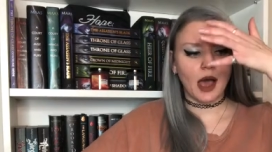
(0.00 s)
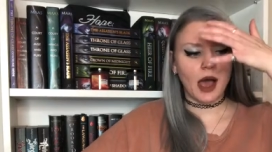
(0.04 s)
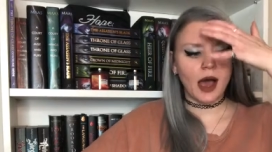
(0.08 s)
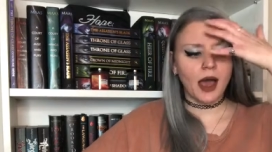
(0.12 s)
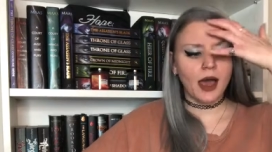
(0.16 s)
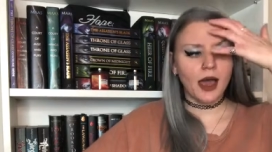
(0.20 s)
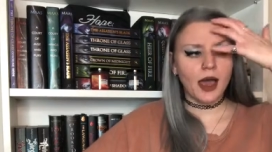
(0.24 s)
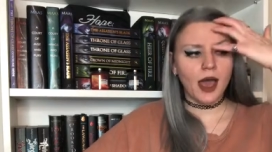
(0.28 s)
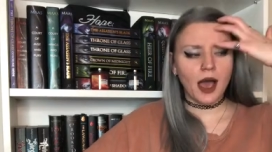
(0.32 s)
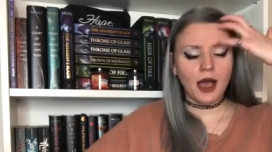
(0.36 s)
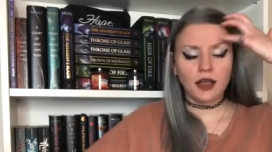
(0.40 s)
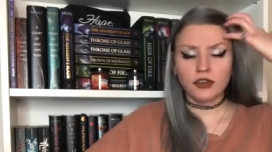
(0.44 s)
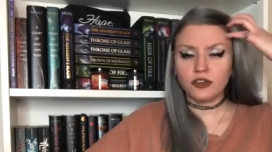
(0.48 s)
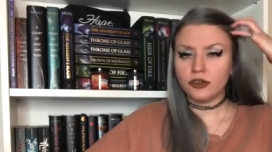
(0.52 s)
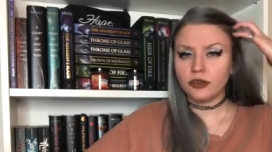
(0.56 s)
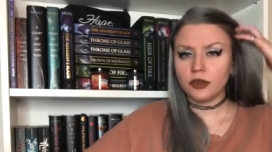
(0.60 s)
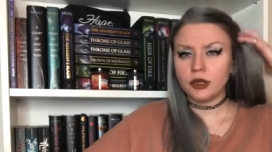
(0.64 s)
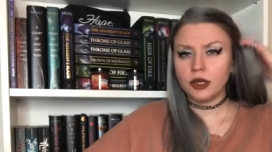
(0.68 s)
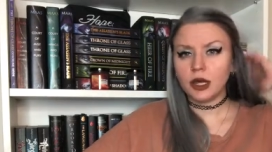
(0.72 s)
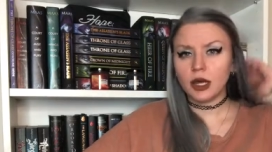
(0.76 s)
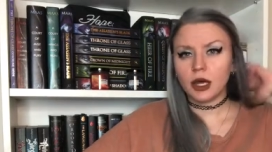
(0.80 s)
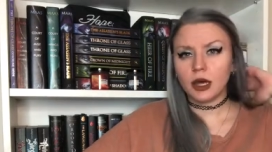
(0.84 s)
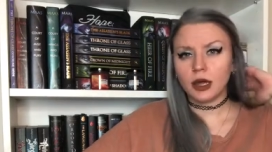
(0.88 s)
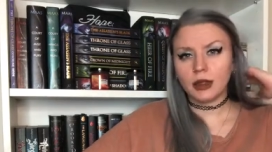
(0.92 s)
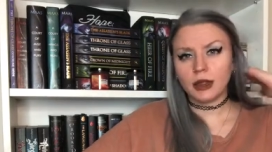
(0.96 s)
I
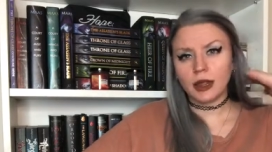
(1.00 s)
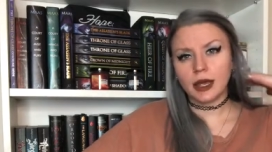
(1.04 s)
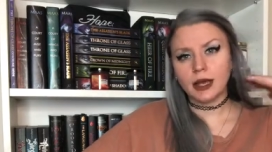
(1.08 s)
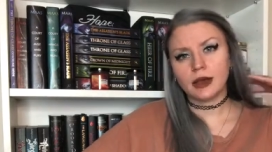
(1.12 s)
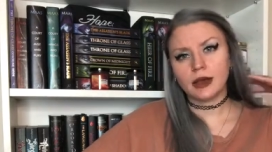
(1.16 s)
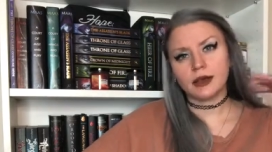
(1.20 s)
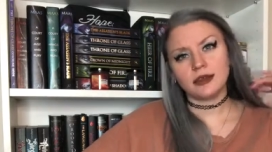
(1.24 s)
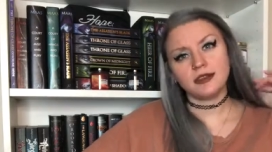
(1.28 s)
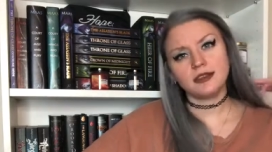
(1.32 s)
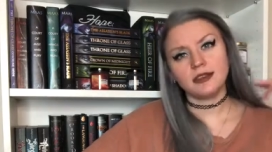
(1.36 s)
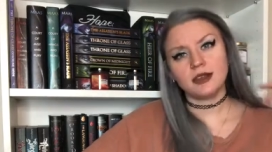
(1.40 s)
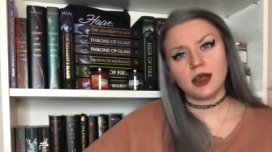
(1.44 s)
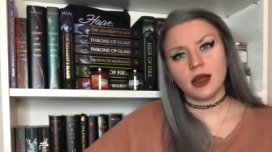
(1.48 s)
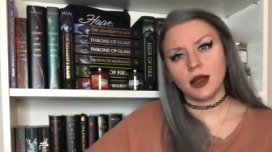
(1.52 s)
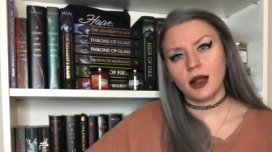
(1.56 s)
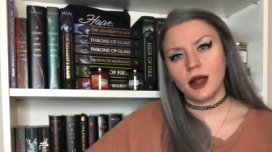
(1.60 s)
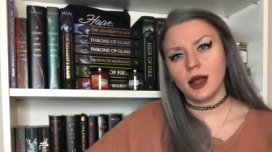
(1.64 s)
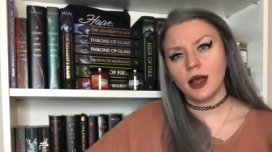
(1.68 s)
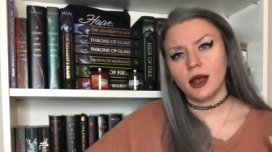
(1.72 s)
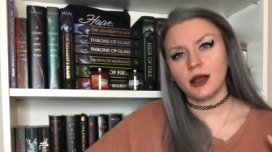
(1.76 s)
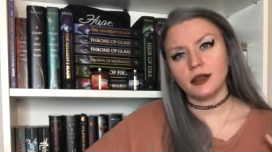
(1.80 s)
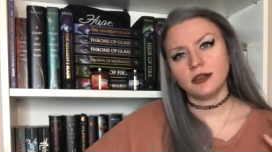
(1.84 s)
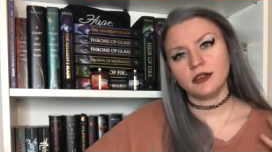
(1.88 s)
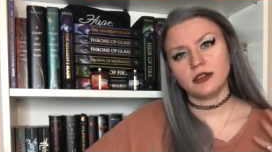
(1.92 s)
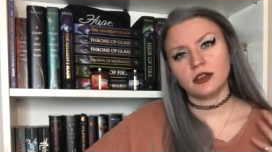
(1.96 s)
actually, like I said, I
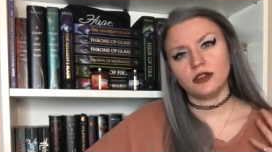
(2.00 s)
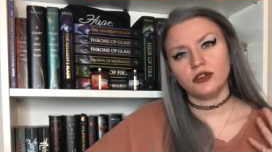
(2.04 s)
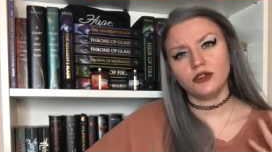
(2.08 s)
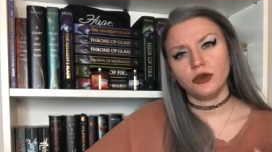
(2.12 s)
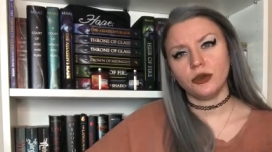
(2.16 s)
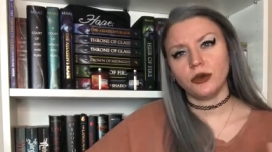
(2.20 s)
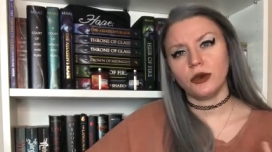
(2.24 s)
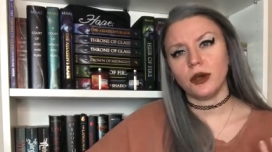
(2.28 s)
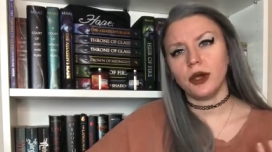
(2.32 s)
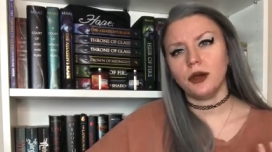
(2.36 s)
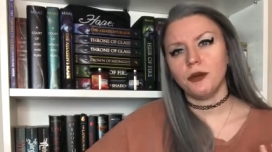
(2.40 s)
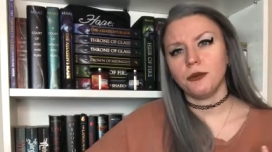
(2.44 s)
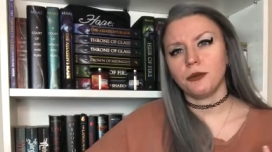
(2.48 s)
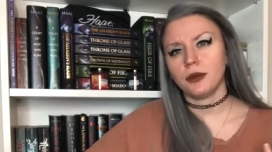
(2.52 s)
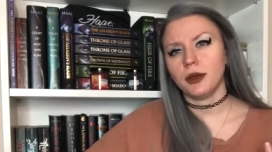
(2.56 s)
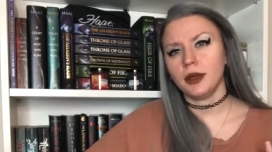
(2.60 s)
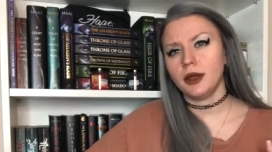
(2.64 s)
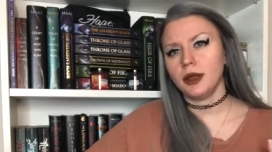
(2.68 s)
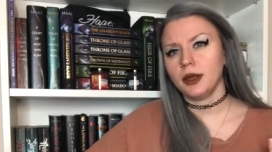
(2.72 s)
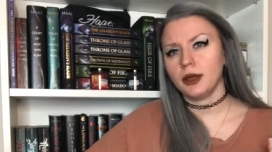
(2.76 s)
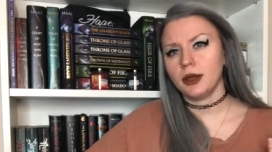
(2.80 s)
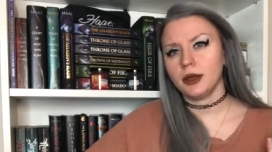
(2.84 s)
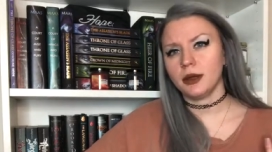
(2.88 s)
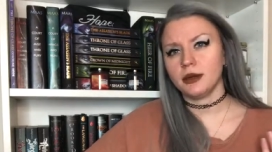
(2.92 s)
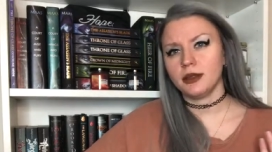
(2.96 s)
had such a great
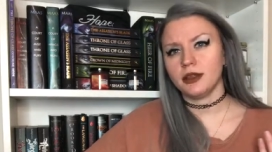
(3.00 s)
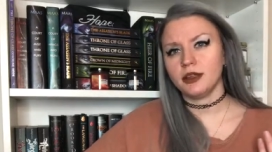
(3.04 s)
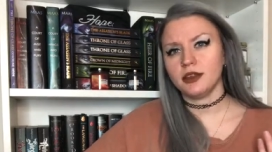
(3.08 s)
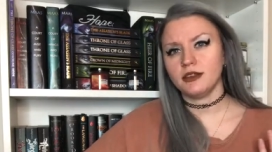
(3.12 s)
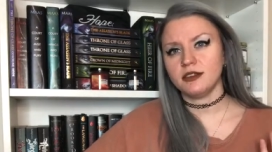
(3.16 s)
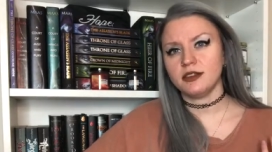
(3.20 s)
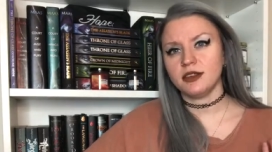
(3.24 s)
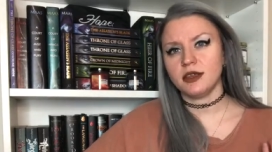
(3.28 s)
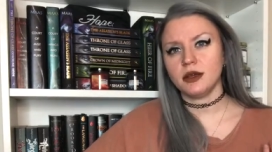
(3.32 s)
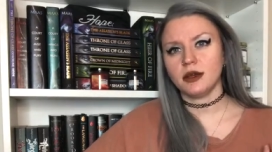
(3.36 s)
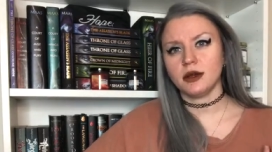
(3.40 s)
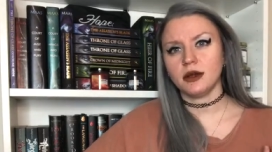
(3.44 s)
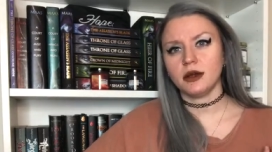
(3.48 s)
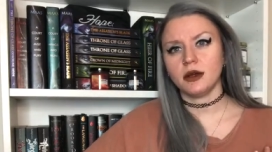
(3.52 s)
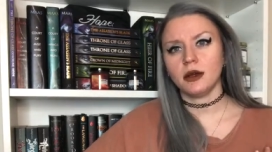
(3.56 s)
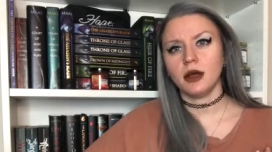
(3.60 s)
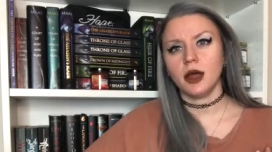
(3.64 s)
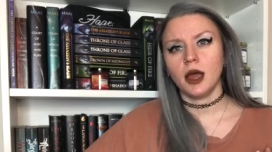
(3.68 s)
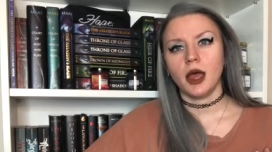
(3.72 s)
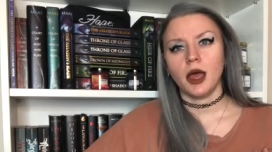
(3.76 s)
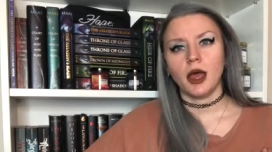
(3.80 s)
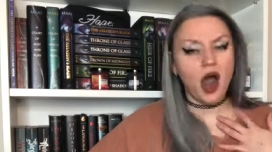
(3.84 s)
reading year this year.